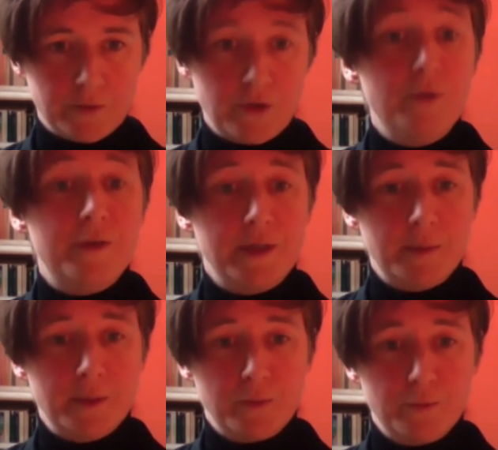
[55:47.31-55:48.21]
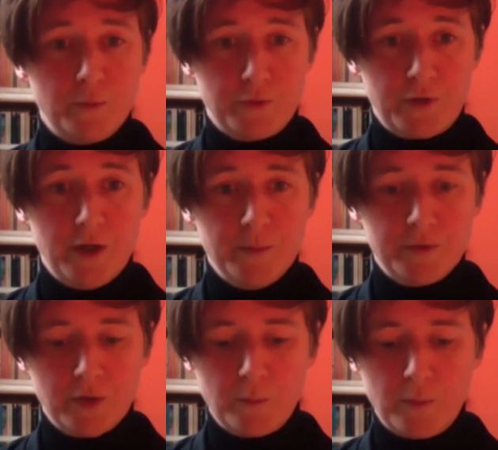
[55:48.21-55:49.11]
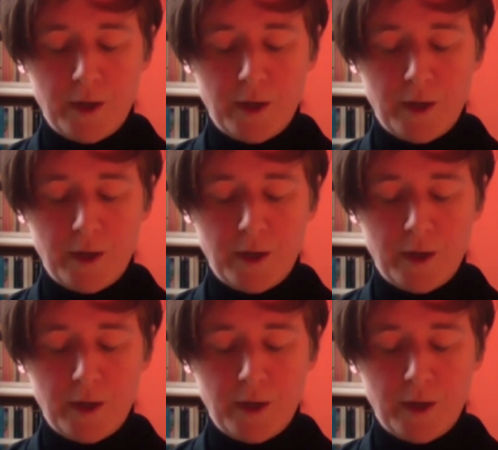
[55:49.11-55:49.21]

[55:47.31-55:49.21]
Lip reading: don't think they'll be able to afford to come. So